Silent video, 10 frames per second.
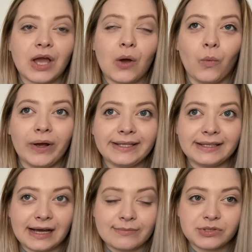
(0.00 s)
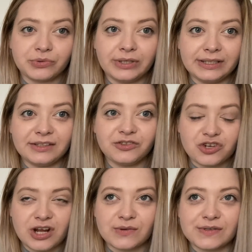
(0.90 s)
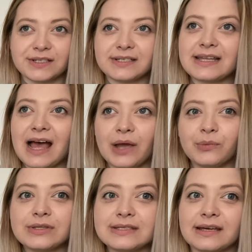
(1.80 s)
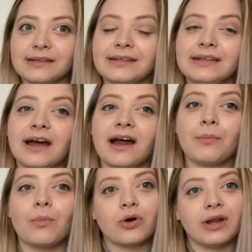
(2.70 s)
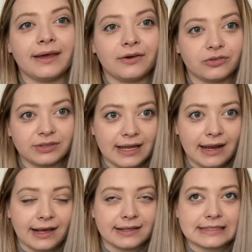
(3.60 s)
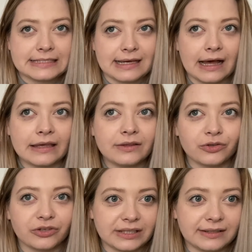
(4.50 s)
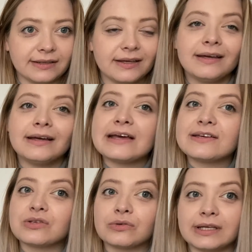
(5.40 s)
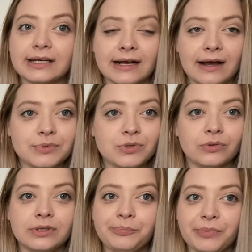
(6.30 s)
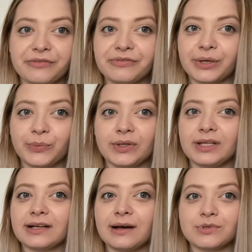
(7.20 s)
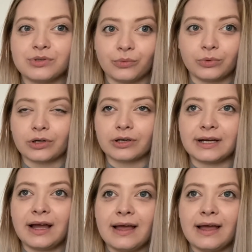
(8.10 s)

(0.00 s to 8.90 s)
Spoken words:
When it comes to linen trousers, I would say that they are more like on elegant side already, so they're absolutely perfect when it comes to work.